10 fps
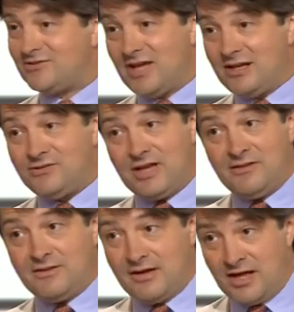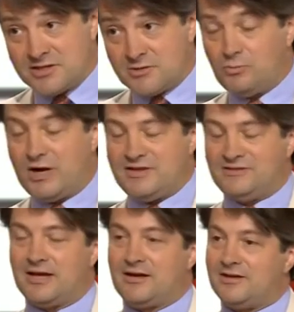Sellers in London, where these
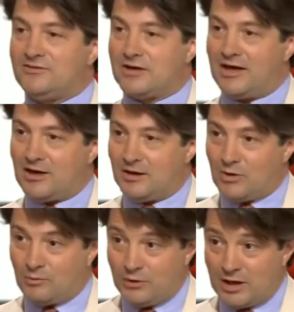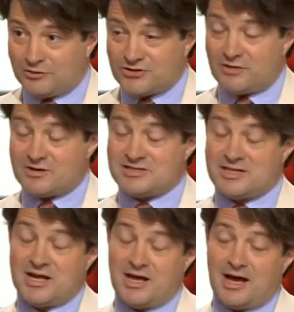headlines are generated,
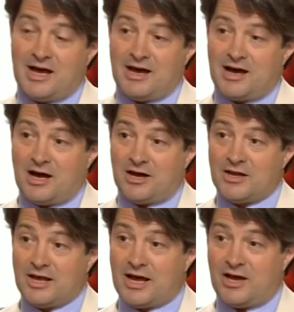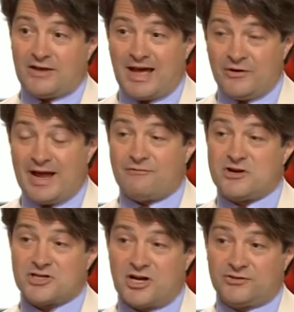are on
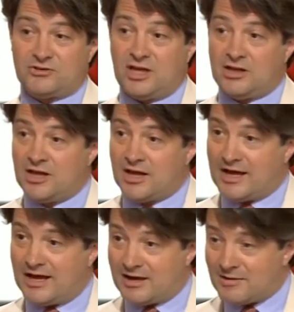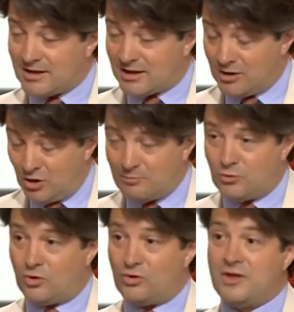average asking a lot
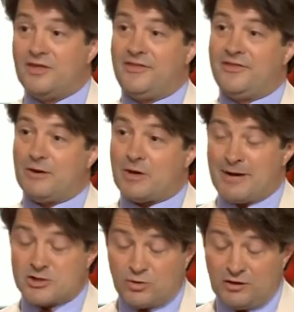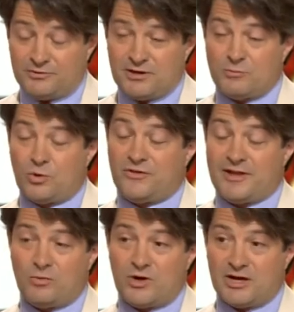more than they were, about 12% more than they
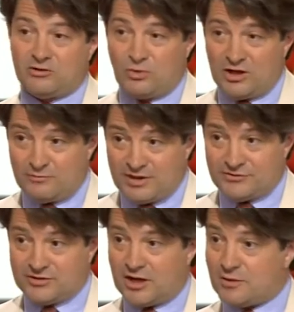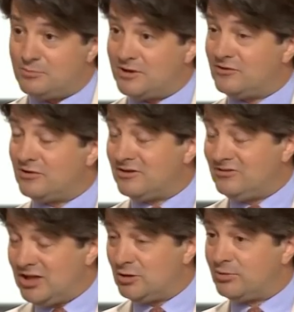were 12 months ago. But the
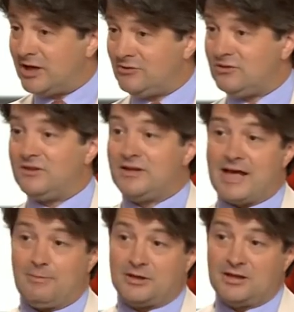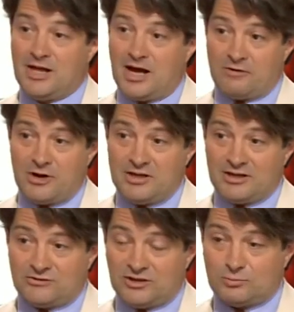deal prices in the capital are only at
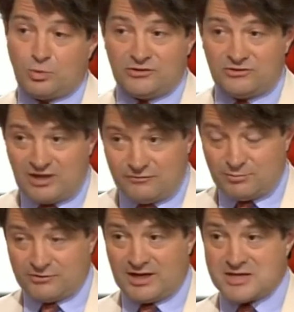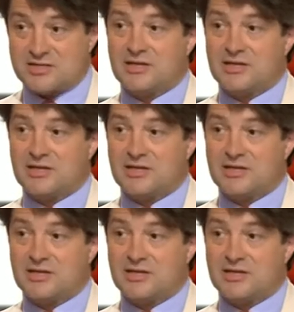6.7%.